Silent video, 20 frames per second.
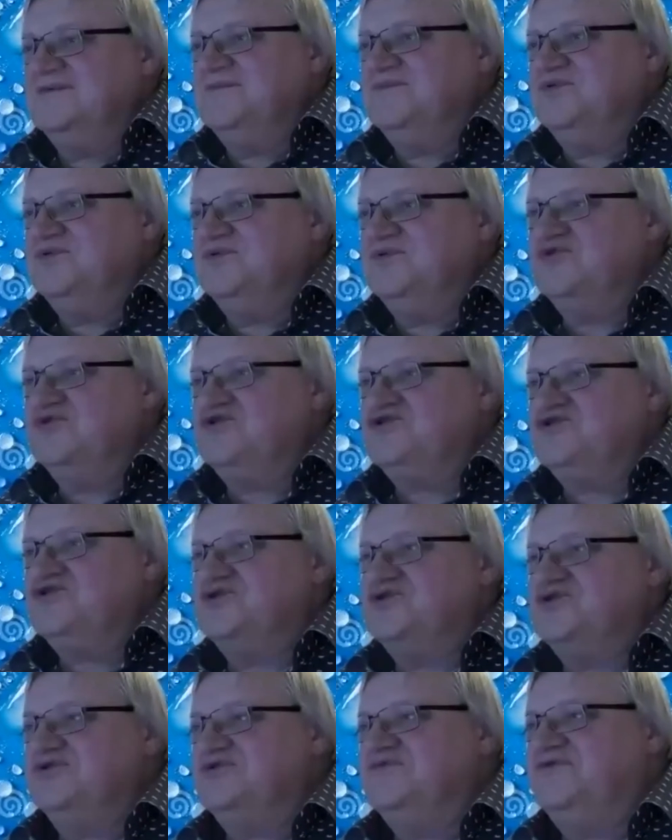push you
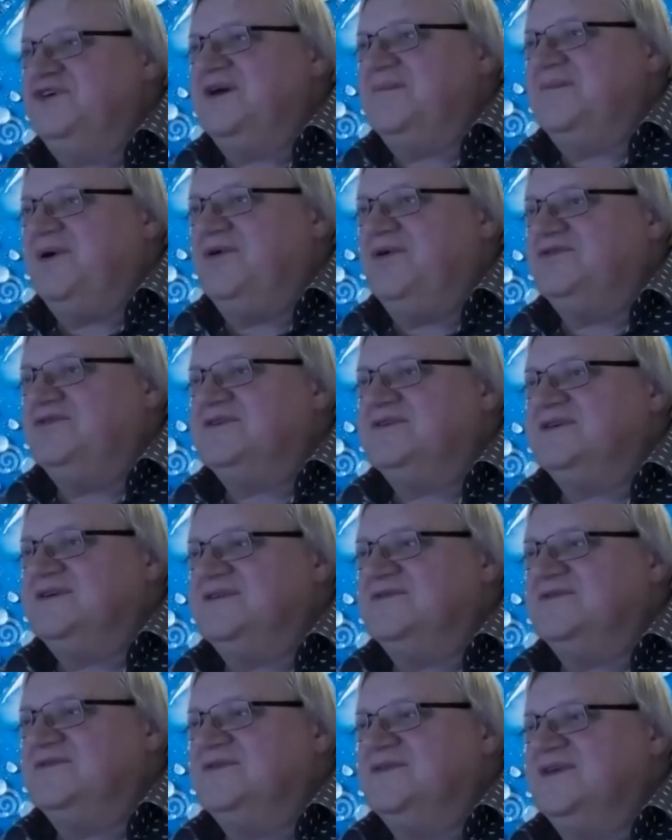to think about
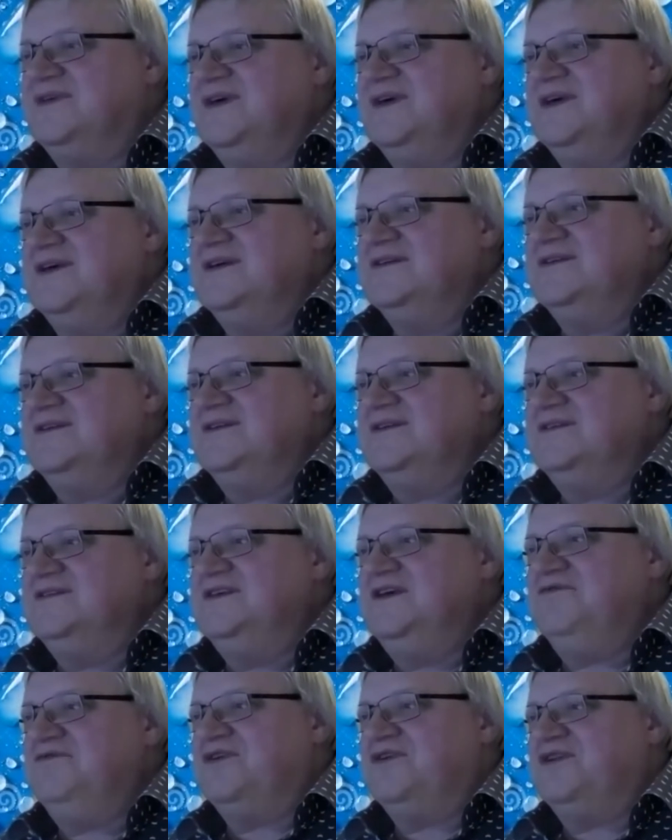
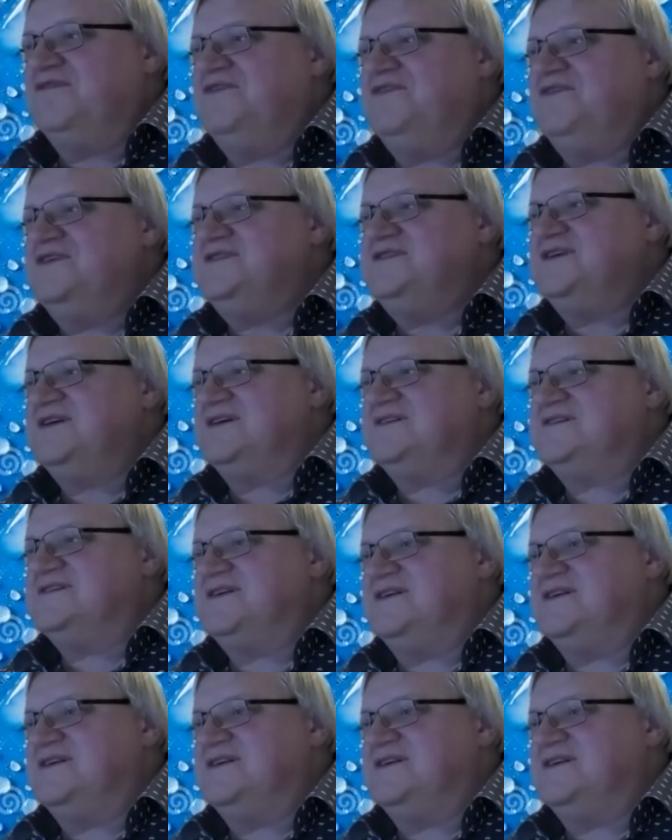different physics.